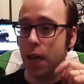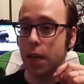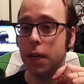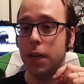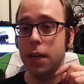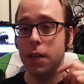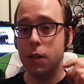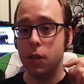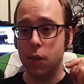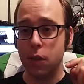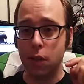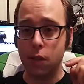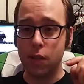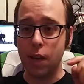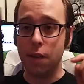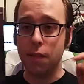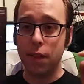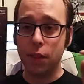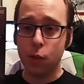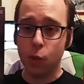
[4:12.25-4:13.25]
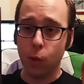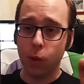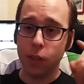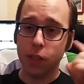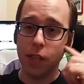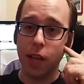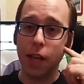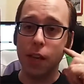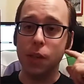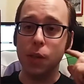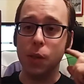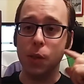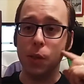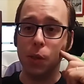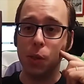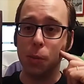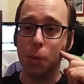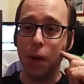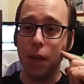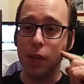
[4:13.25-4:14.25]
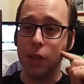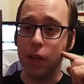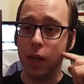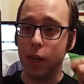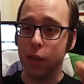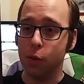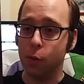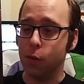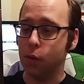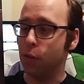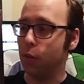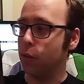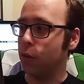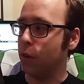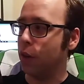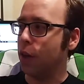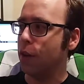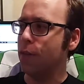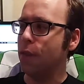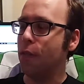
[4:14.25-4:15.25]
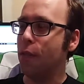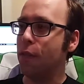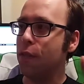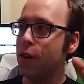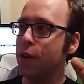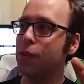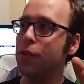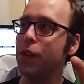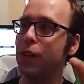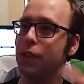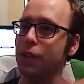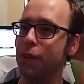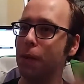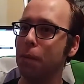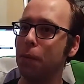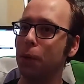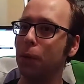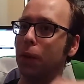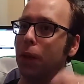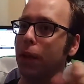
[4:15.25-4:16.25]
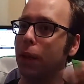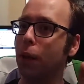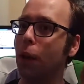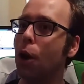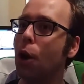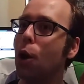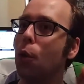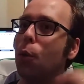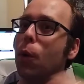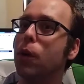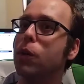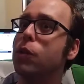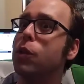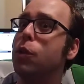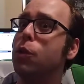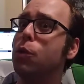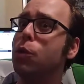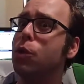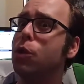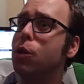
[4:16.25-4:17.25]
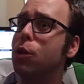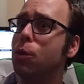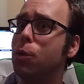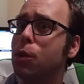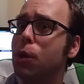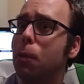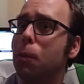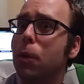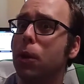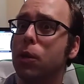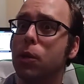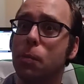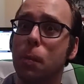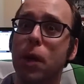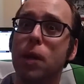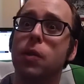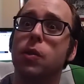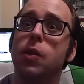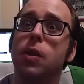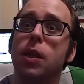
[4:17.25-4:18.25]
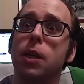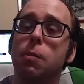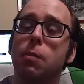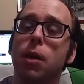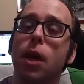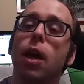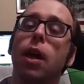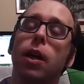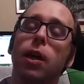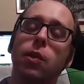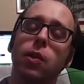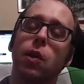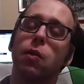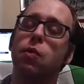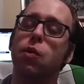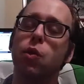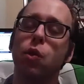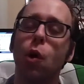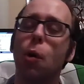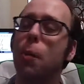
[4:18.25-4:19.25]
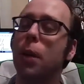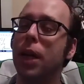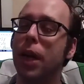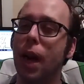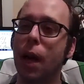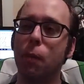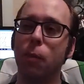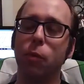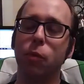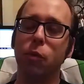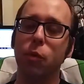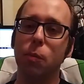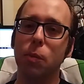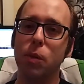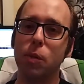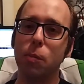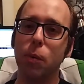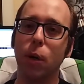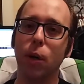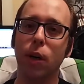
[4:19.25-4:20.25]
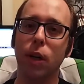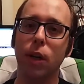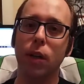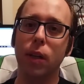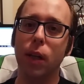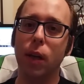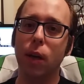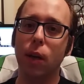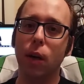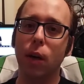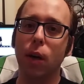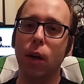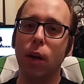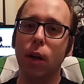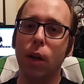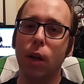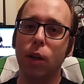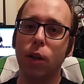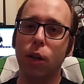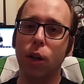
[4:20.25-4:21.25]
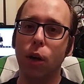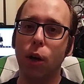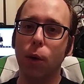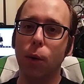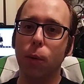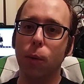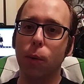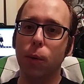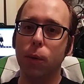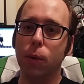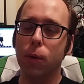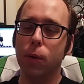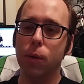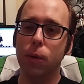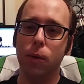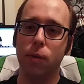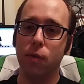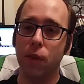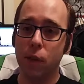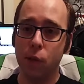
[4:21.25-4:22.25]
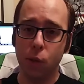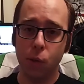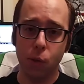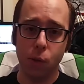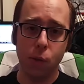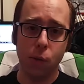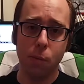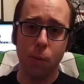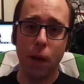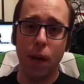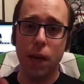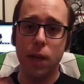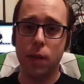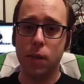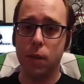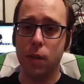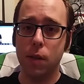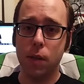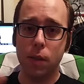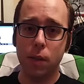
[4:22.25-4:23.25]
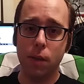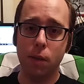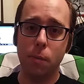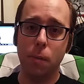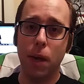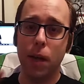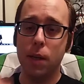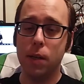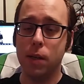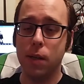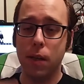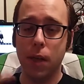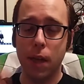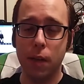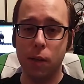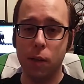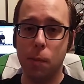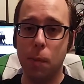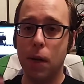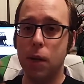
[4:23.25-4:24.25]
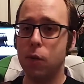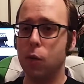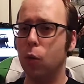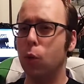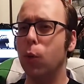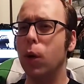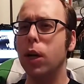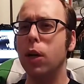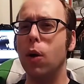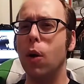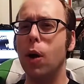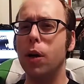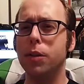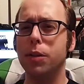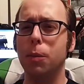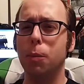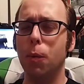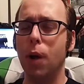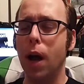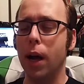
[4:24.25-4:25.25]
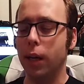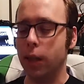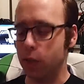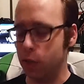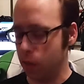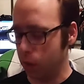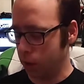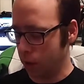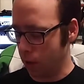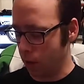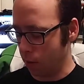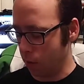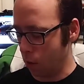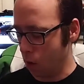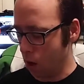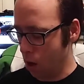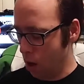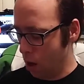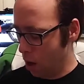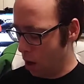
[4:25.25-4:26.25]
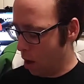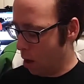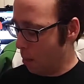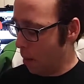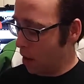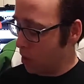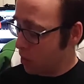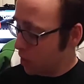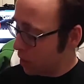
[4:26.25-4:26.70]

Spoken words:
And it does have that sort of taste of the space age, which feels like something like, Rusty, you should do something space themed, because I have so many albums from this period that are, Adventures in Space, and this in space, and that in space. Great, awesome rockets on the cover. I